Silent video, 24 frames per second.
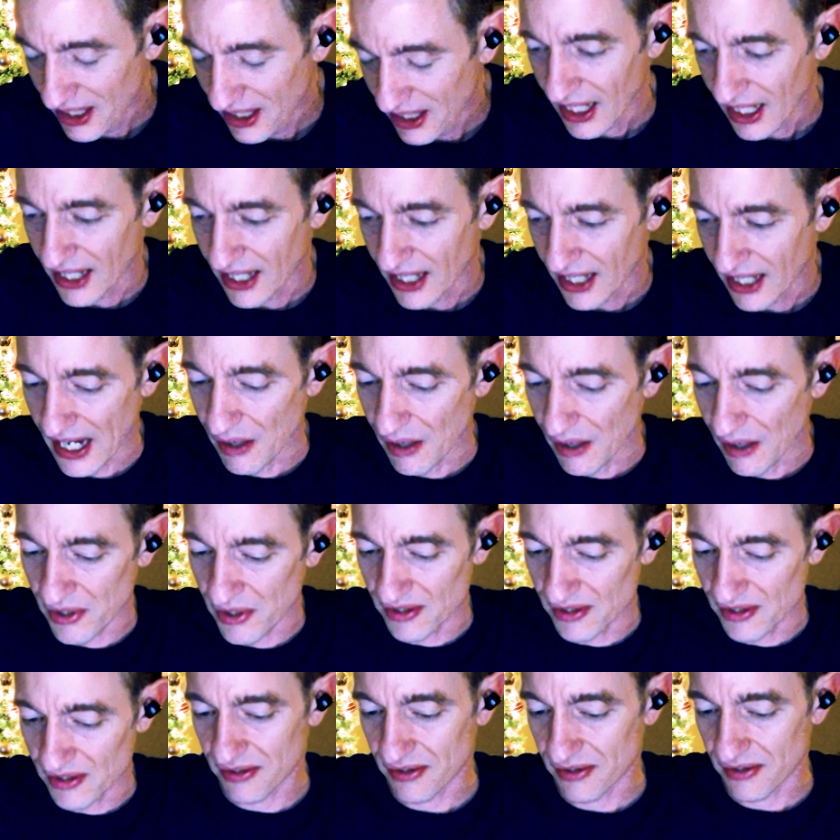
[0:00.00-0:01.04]
And that
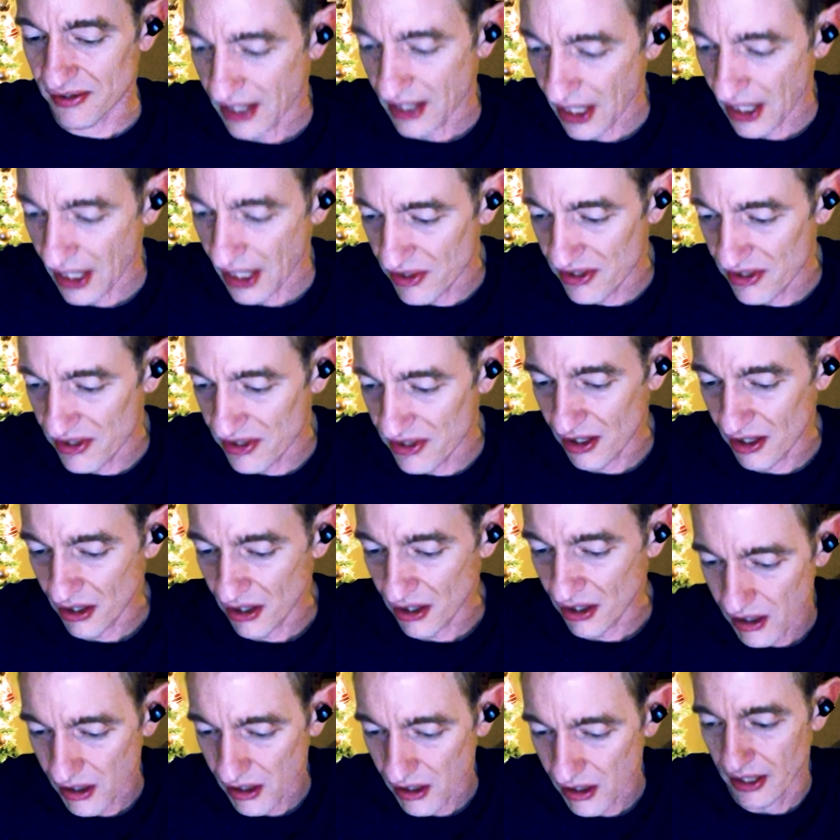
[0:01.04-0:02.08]
was
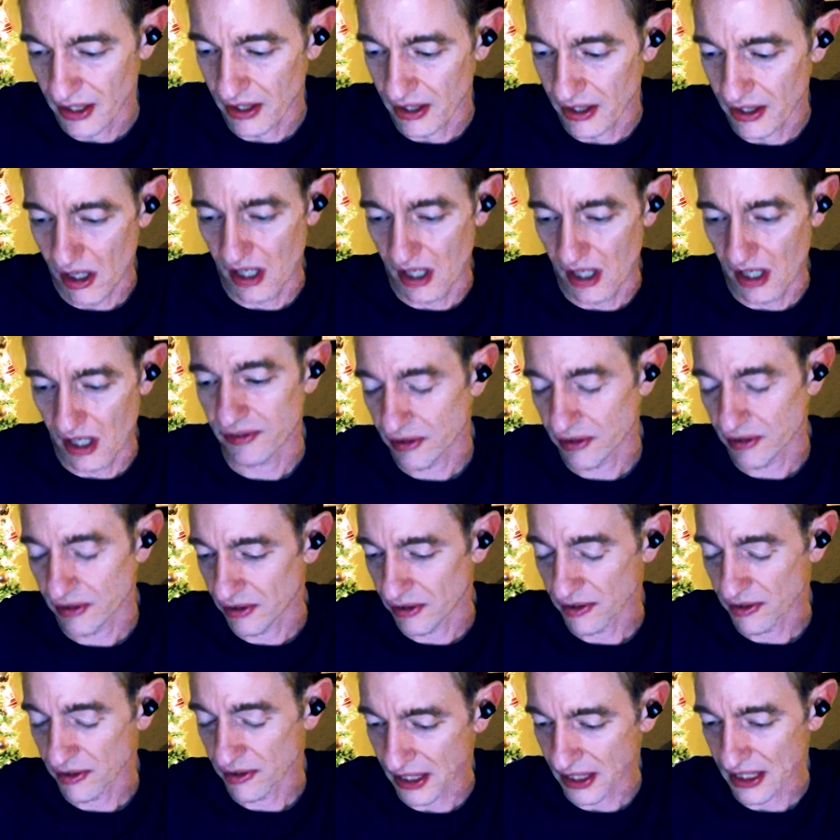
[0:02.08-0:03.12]
an awful
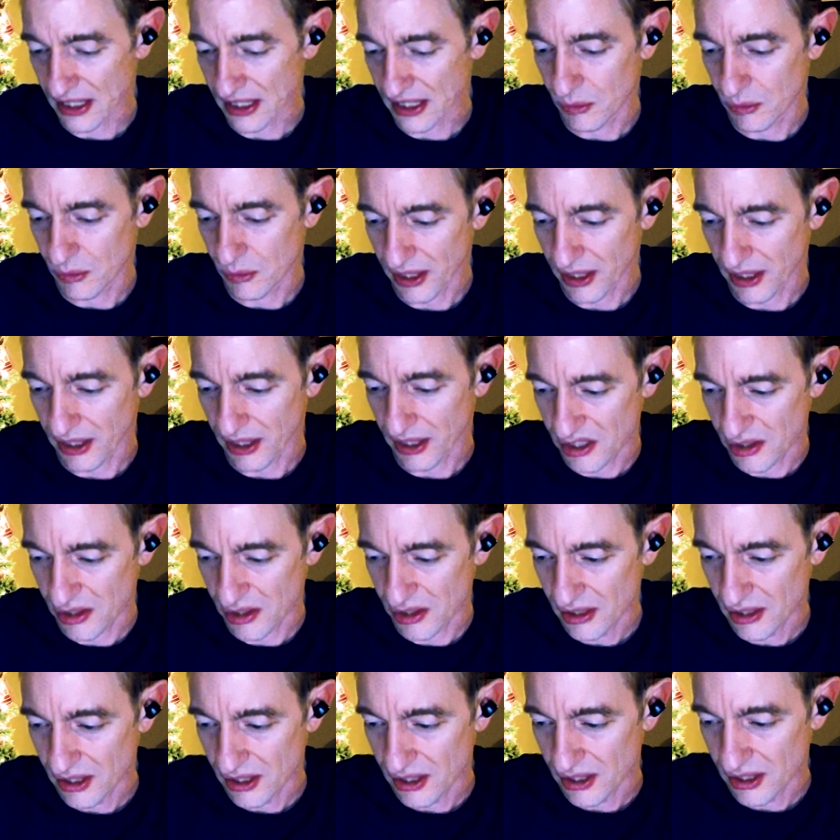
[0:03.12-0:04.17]
thing to witness.
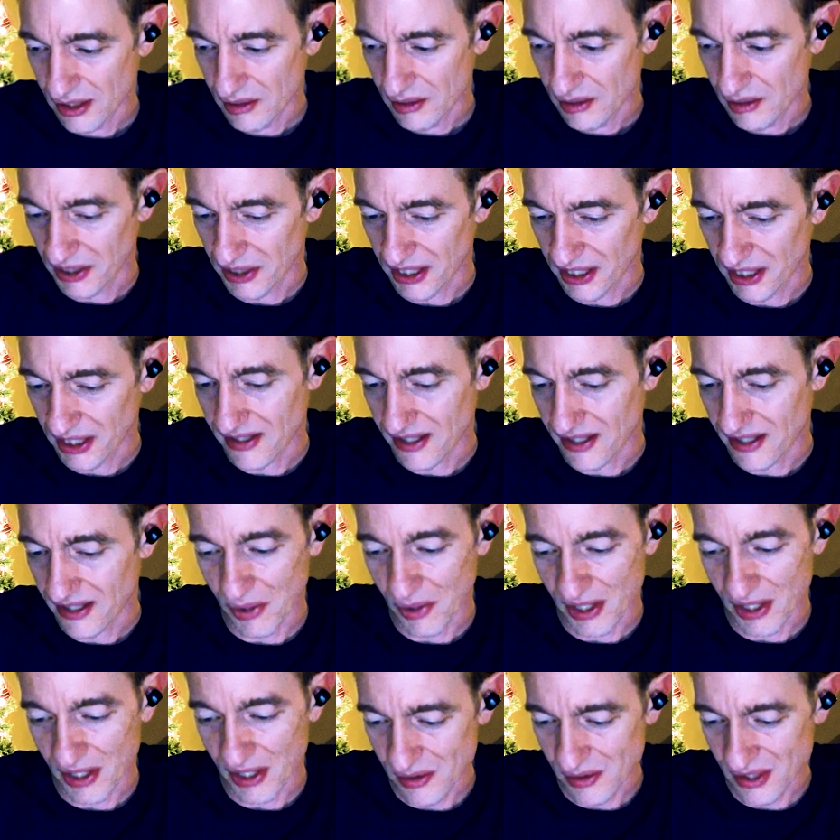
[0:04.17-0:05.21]
But in some
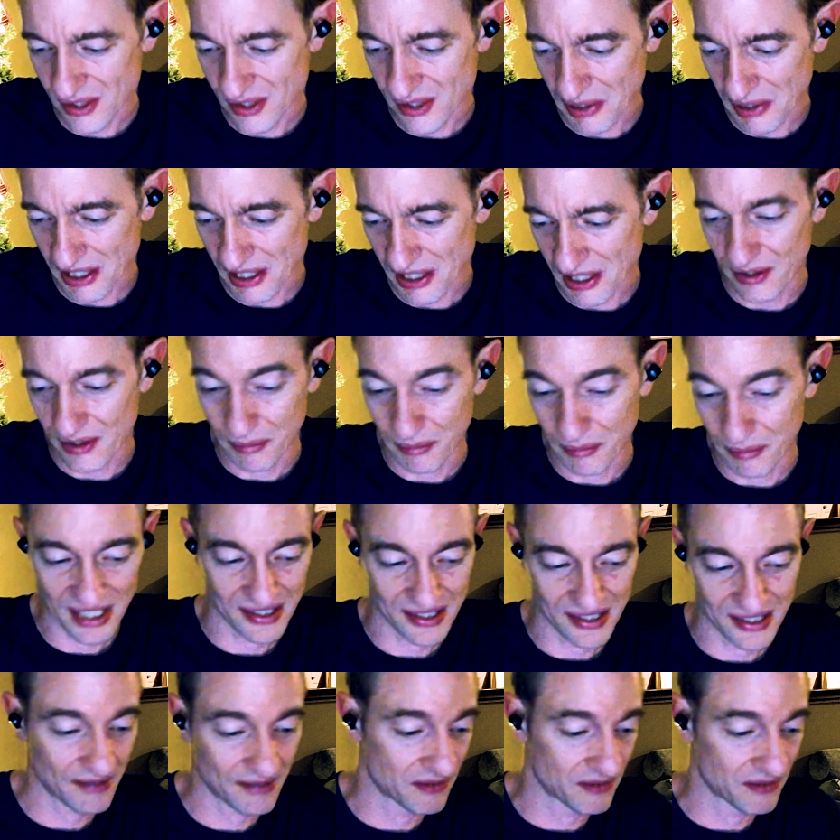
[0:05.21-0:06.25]
ways, it was a benefit because
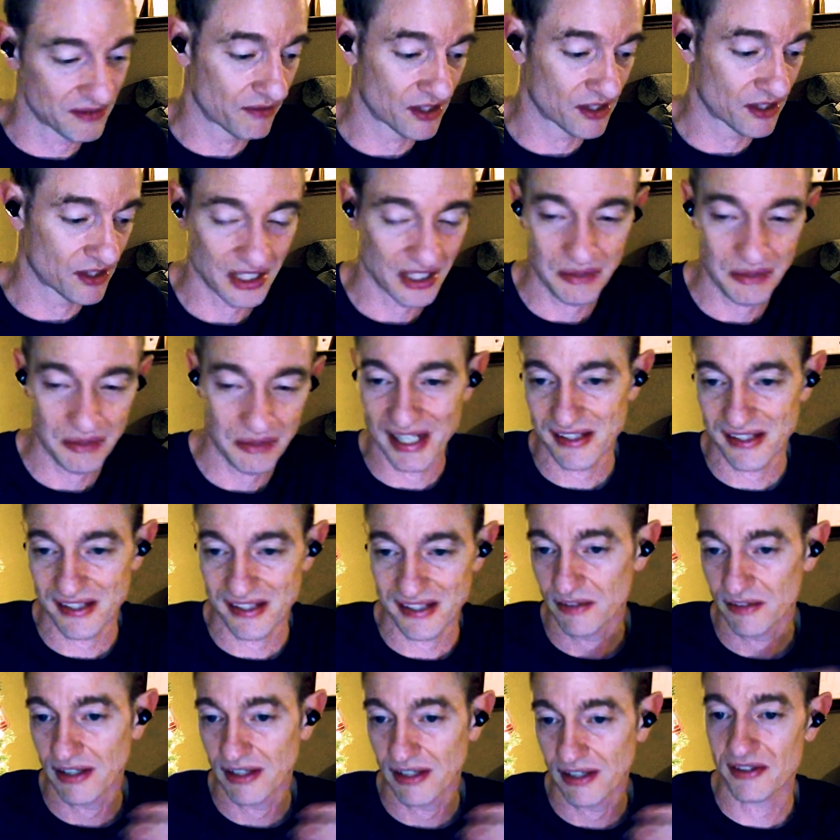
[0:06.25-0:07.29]
I've never seen
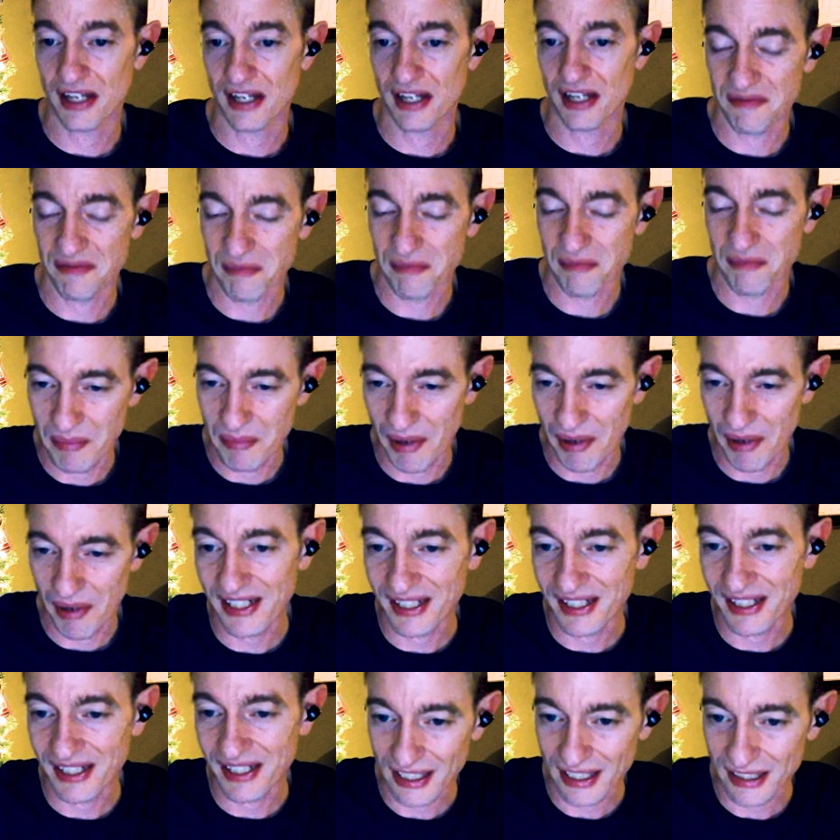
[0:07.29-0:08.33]
myself outside of my body
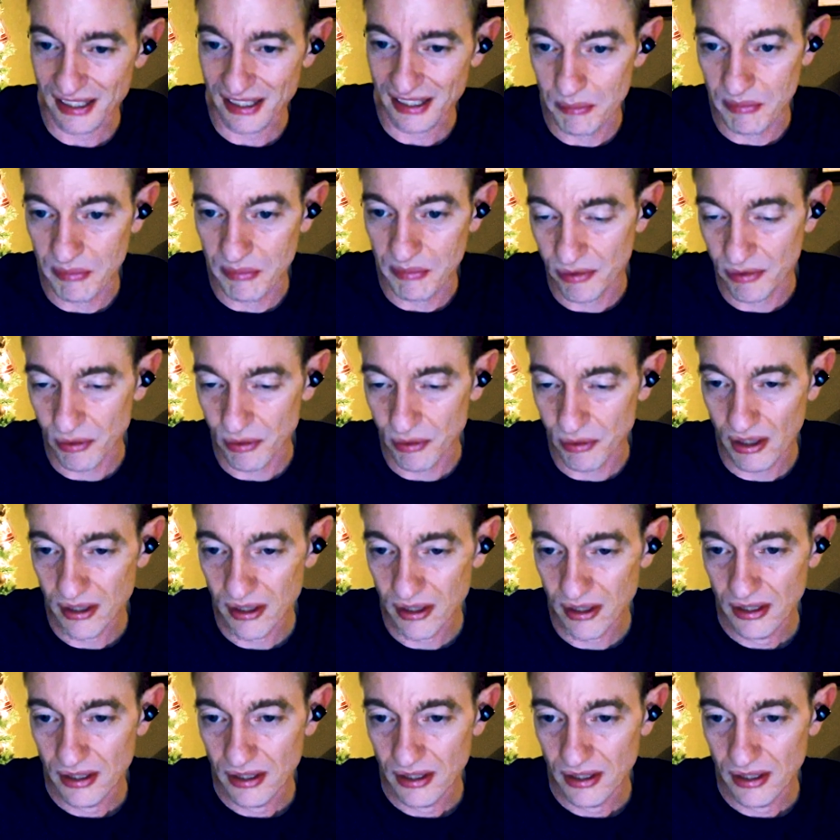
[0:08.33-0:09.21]
like that before.